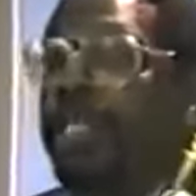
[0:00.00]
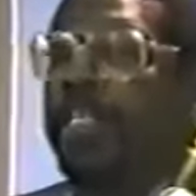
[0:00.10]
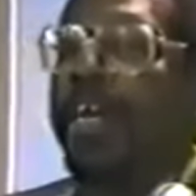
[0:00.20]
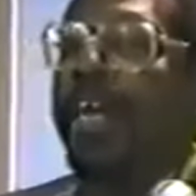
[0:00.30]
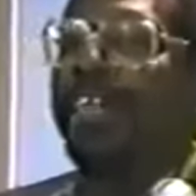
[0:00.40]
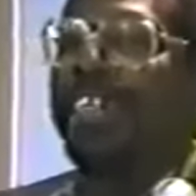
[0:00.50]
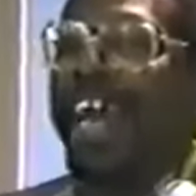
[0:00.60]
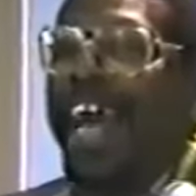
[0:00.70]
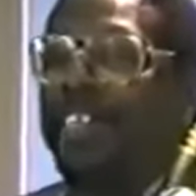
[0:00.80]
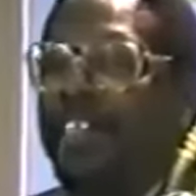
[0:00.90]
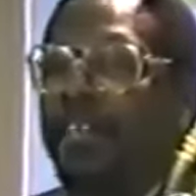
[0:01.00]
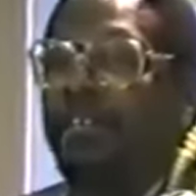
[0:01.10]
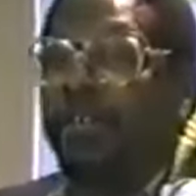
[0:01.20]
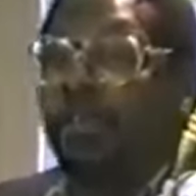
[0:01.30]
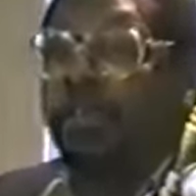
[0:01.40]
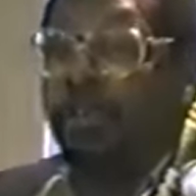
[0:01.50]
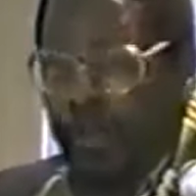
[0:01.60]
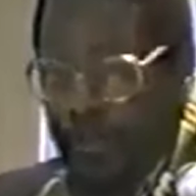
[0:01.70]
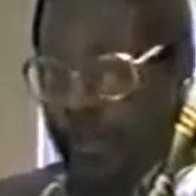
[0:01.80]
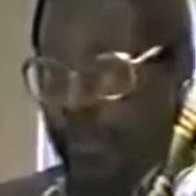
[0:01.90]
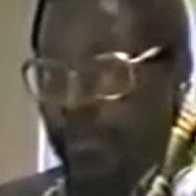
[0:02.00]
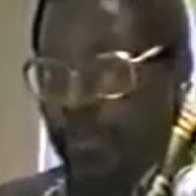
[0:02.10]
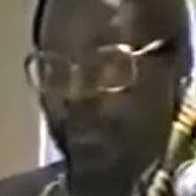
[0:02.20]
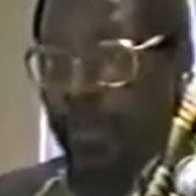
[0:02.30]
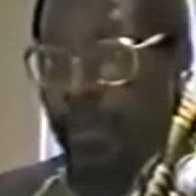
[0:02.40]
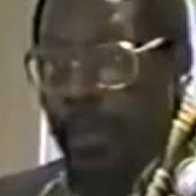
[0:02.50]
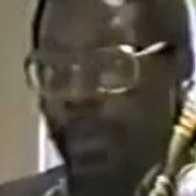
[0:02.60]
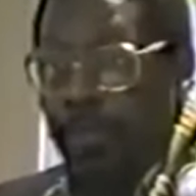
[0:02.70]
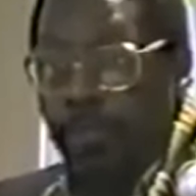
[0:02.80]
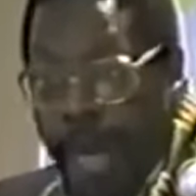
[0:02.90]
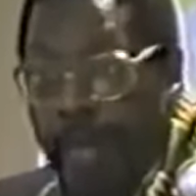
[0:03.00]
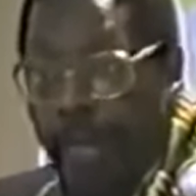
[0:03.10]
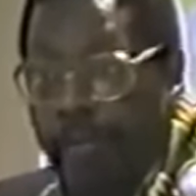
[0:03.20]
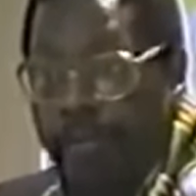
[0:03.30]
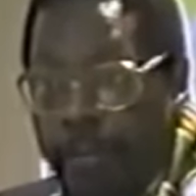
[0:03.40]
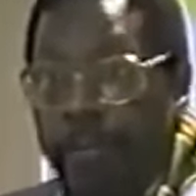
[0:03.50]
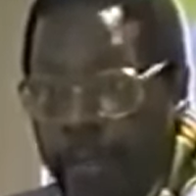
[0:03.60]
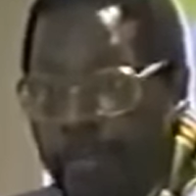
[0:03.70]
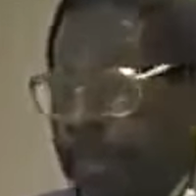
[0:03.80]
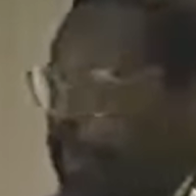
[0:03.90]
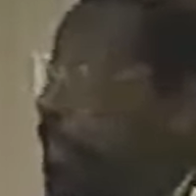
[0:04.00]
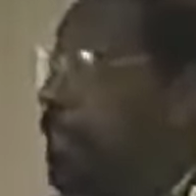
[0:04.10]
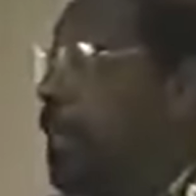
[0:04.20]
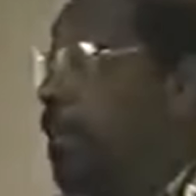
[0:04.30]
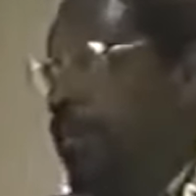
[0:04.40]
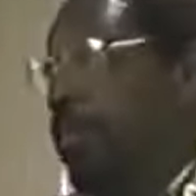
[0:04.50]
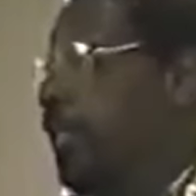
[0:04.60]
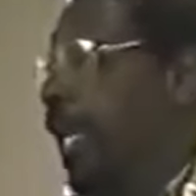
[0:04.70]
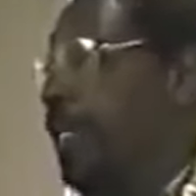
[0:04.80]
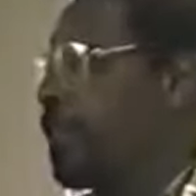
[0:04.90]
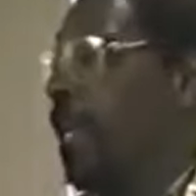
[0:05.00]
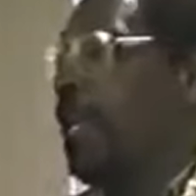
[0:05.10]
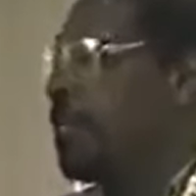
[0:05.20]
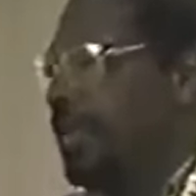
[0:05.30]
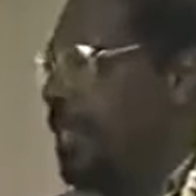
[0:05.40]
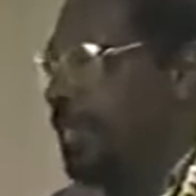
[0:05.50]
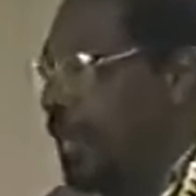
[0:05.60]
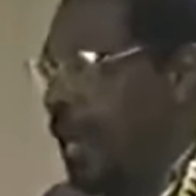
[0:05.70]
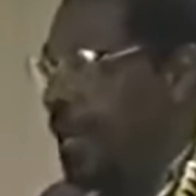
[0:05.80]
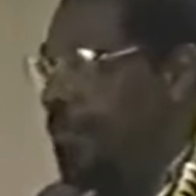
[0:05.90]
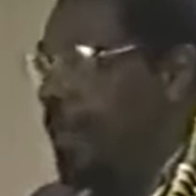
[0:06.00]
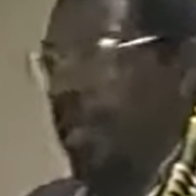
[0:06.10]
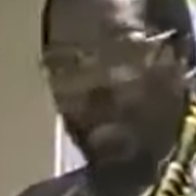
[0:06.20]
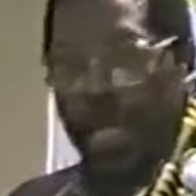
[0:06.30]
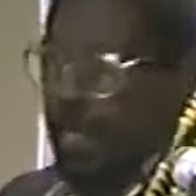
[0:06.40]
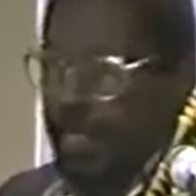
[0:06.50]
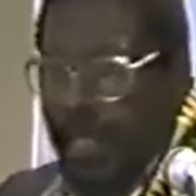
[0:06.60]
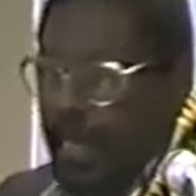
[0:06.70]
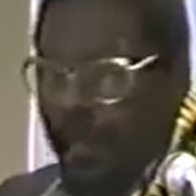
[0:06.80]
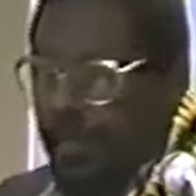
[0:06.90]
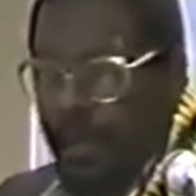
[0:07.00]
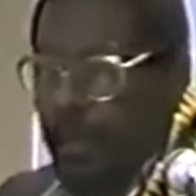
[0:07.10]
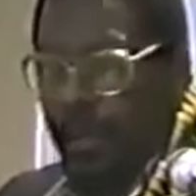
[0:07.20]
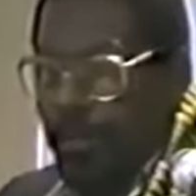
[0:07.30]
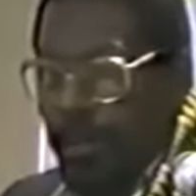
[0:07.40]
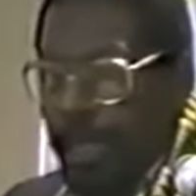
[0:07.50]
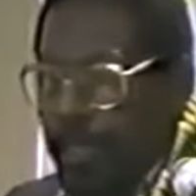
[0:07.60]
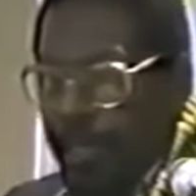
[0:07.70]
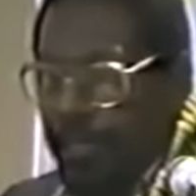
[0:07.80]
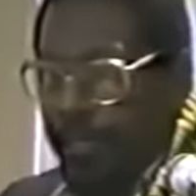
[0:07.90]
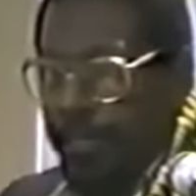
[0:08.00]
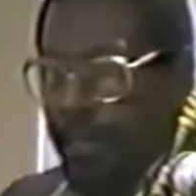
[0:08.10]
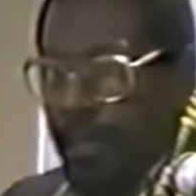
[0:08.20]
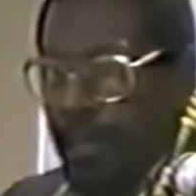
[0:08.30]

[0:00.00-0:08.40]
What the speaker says: of Christianity as a tool by another group of people. And this is also the case with Islam and any other religion.